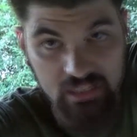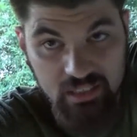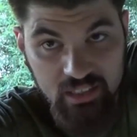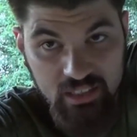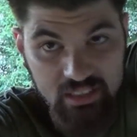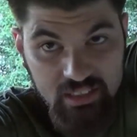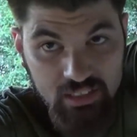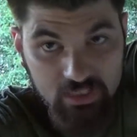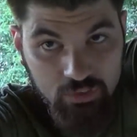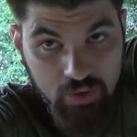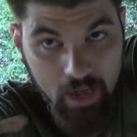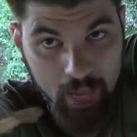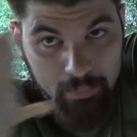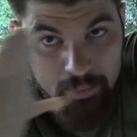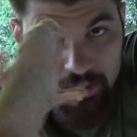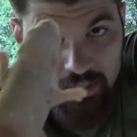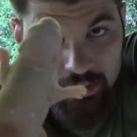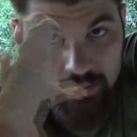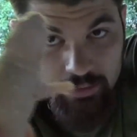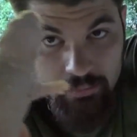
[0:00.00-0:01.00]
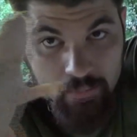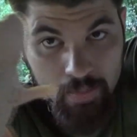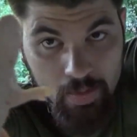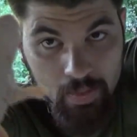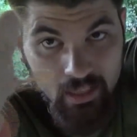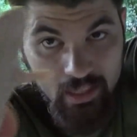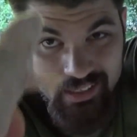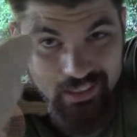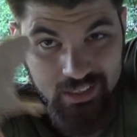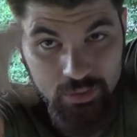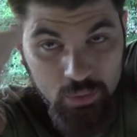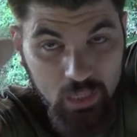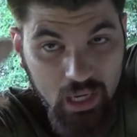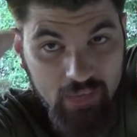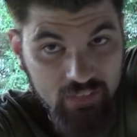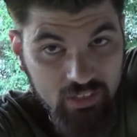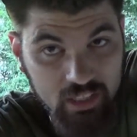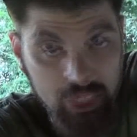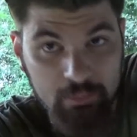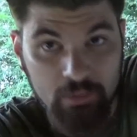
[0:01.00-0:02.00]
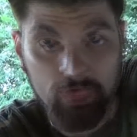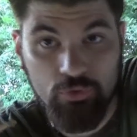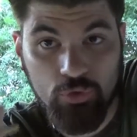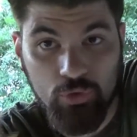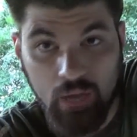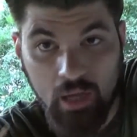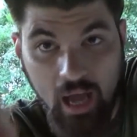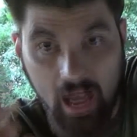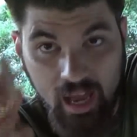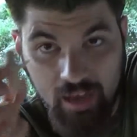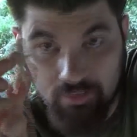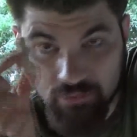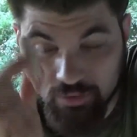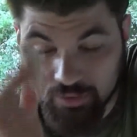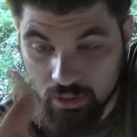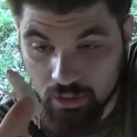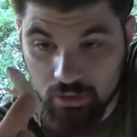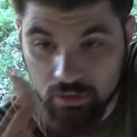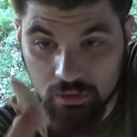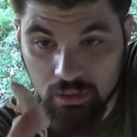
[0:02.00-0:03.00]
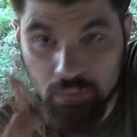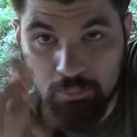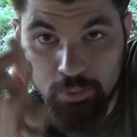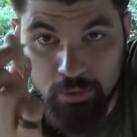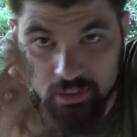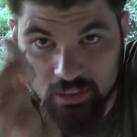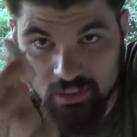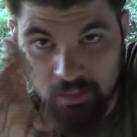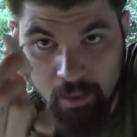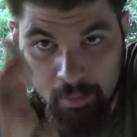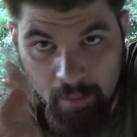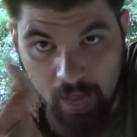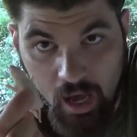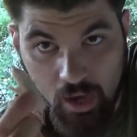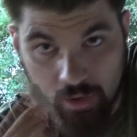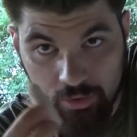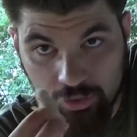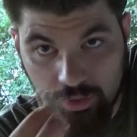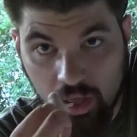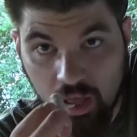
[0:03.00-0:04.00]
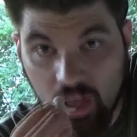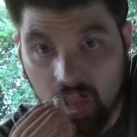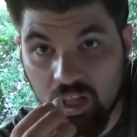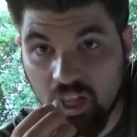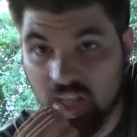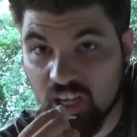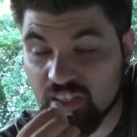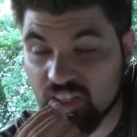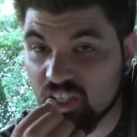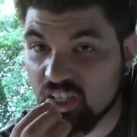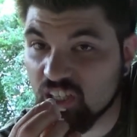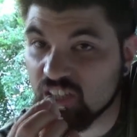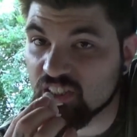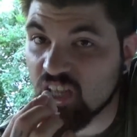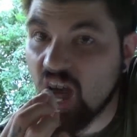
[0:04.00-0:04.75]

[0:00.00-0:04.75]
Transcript: This is a rat pinky. This is what I've eaten before. I have literally put this in my mouth like this.